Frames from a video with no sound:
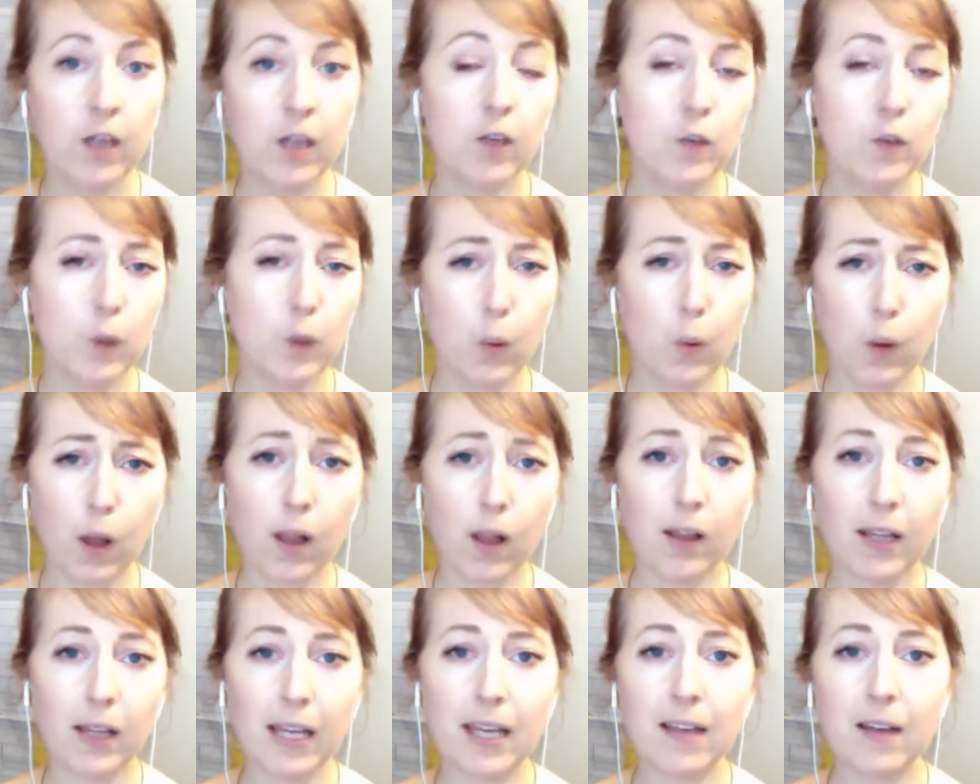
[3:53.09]
So
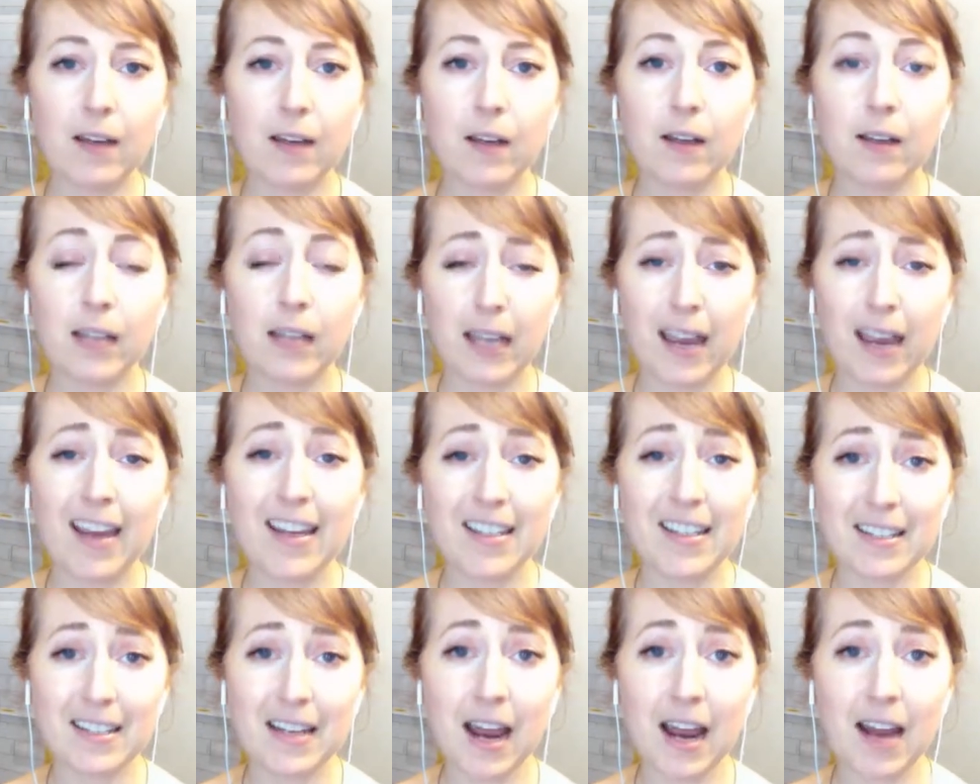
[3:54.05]
like I
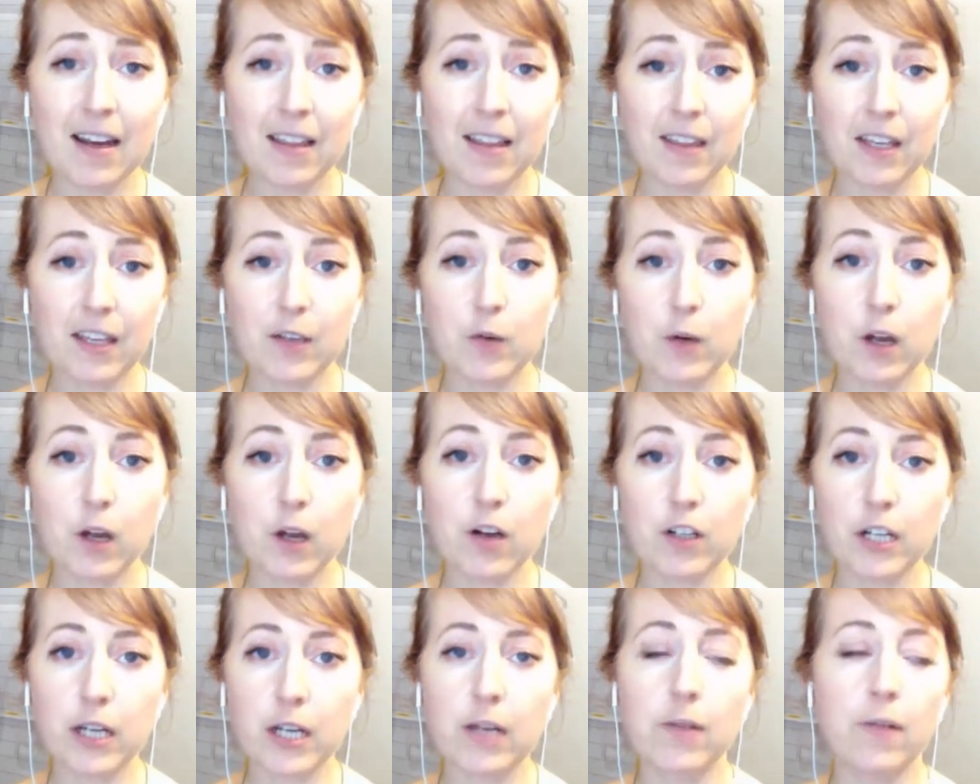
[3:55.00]
hinted at in the
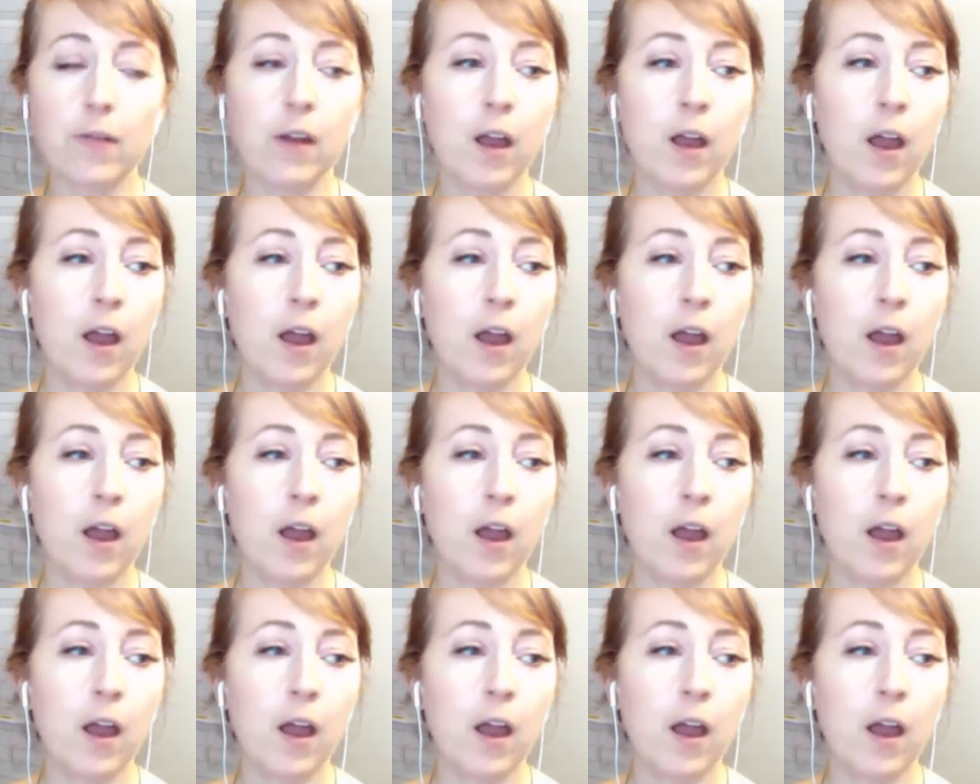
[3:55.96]
introduction,